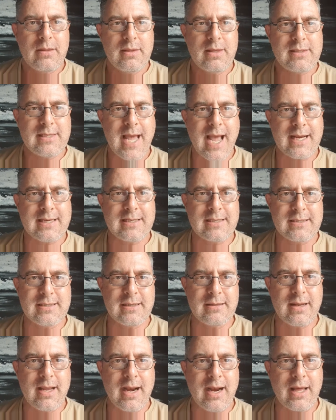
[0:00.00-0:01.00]
taxes
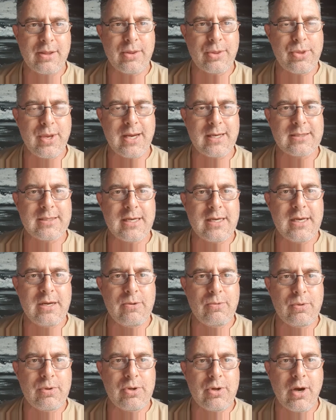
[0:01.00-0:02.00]
and other things that
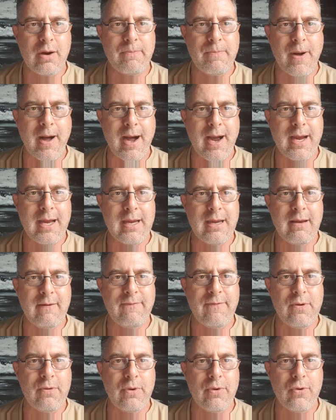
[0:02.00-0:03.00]
you would not pay
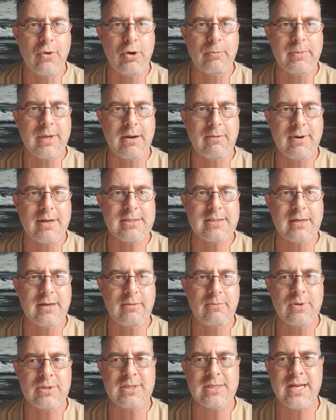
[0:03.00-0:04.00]
if you were normally a
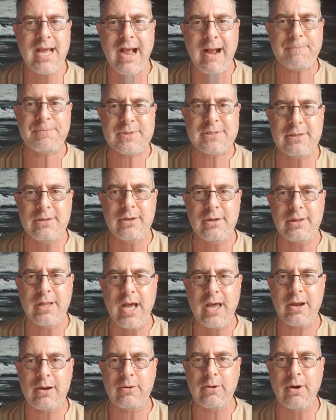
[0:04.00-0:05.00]
resident, which is an absolute
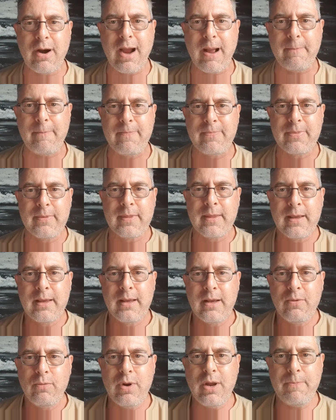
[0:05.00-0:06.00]
load of crap.
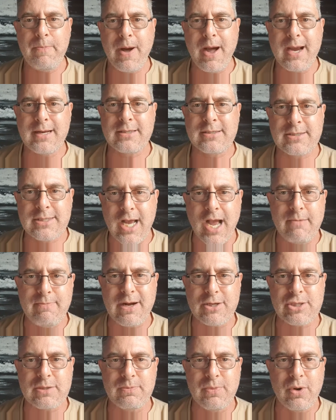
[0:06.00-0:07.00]
We're paying so
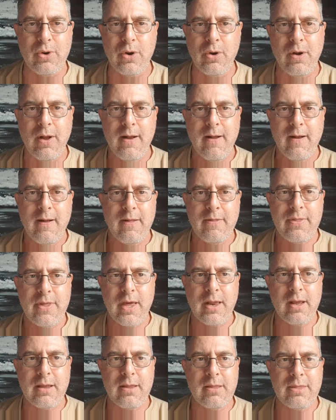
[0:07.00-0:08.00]
much more
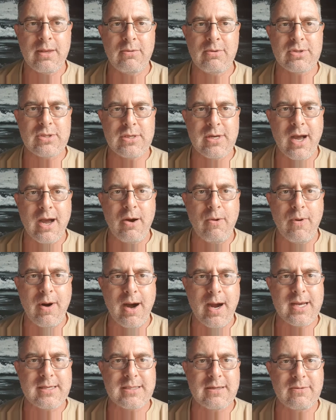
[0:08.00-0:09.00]
that there is no
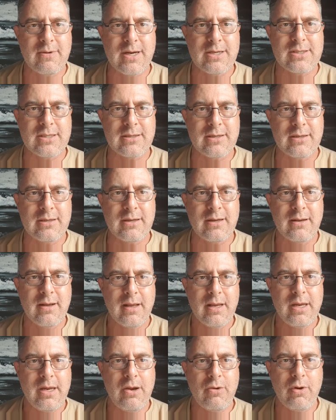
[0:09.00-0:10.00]
way as a resident
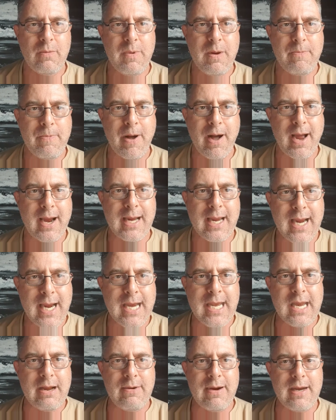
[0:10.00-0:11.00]
you would be paying
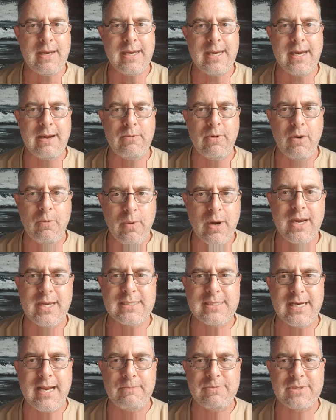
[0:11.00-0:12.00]
anywhere near what we
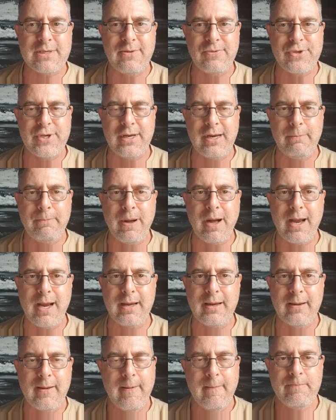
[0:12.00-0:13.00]
as an absentee
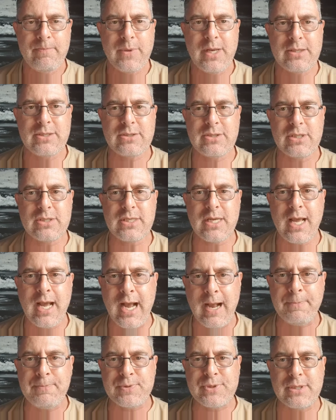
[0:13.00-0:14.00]
pay. It's just
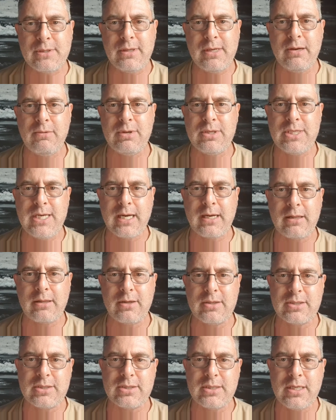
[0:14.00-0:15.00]
absolutely
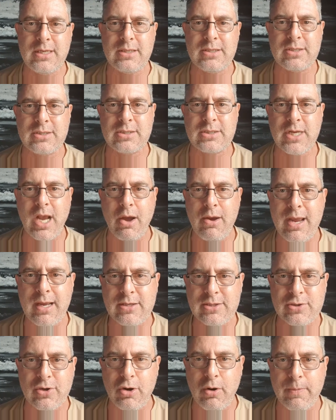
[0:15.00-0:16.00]
ridiculous. It is so
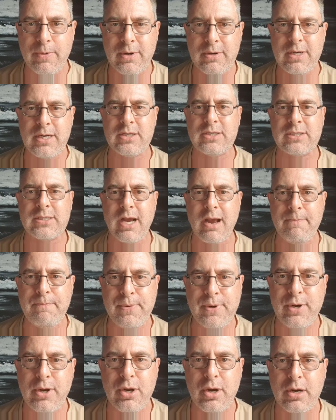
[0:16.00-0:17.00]
exorbitant, it is so
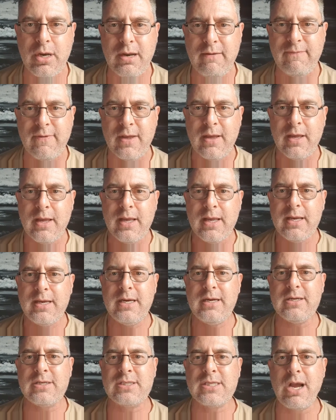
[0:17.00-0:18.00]
punitive,
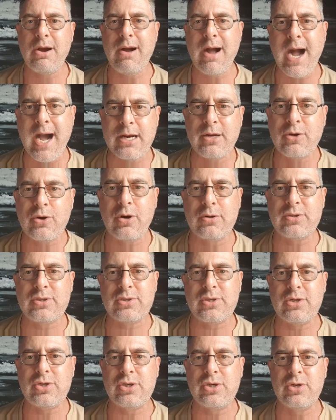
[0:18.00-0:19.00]
it is so
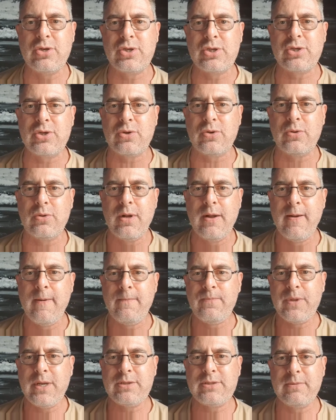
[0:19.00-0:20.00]
unconstitutional,
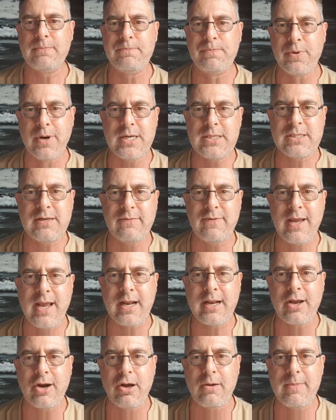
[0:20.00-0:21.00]
it's a breach of
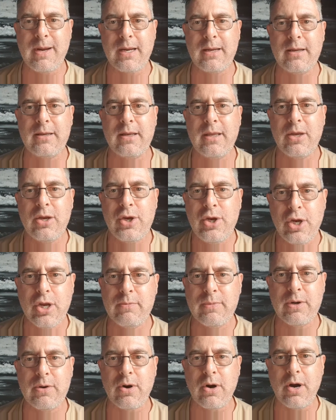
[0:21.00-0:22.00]
economic
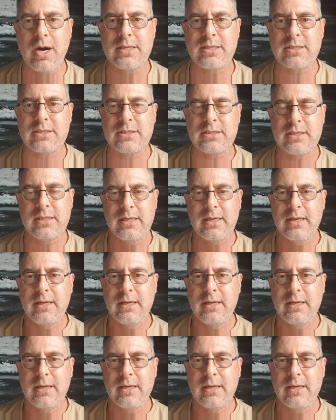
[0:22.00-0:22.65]
human rights.